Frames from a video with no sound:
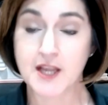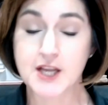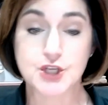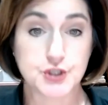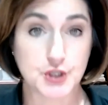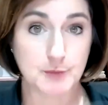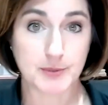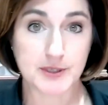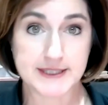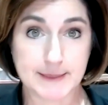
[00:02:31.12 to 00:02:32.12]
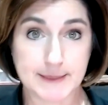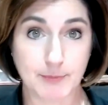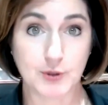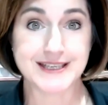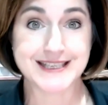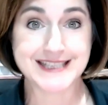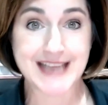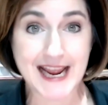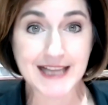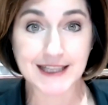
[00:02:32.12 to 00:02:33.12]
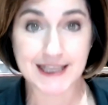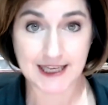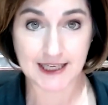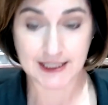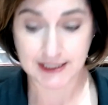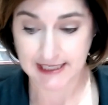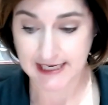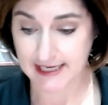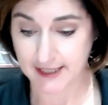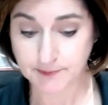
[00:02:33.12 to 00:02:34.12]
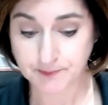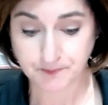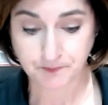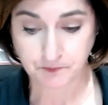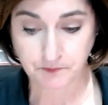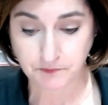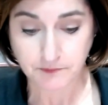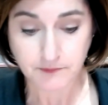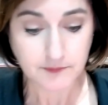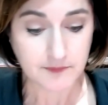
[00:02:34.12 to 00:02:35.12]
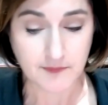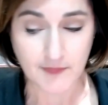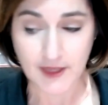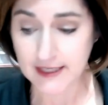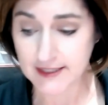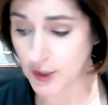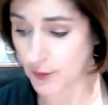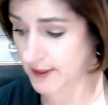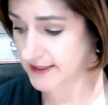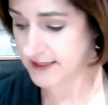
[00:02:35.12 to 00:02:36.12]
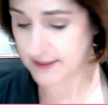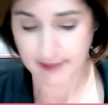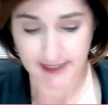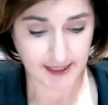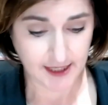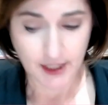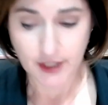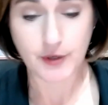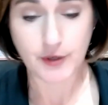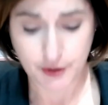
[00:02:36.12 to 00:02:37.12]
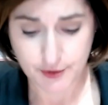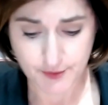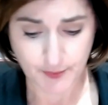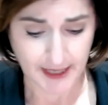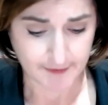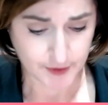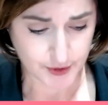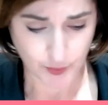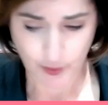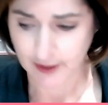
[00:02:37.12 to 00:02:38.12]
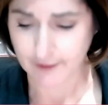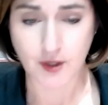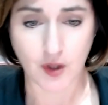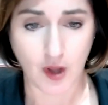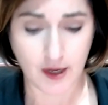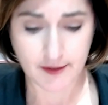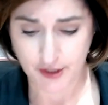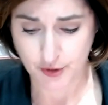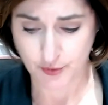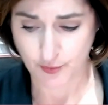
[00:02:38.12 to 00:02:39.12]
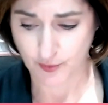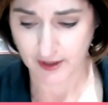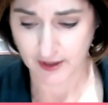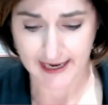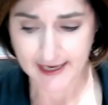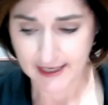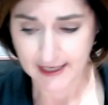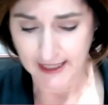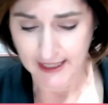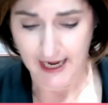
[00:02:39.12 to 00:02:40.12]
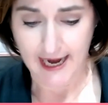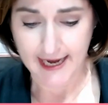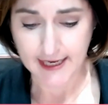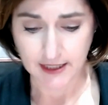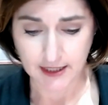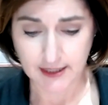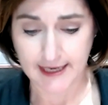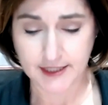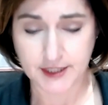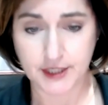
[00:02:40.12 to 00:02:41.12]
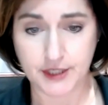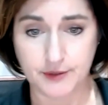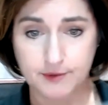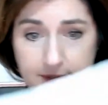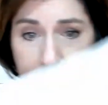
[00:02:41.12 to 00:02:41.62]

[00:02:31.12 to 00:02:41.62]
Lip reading: super simple daily cleaning is going to be, you can use whatever sort of cloth you like. I like to use